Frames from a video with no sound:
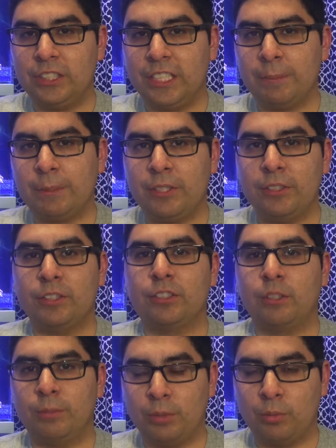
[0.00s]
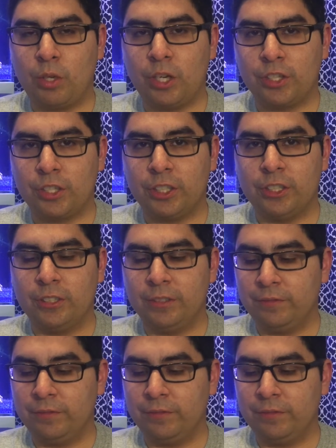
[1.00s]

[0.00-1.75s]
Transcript: take them out, you can throw them in the washer.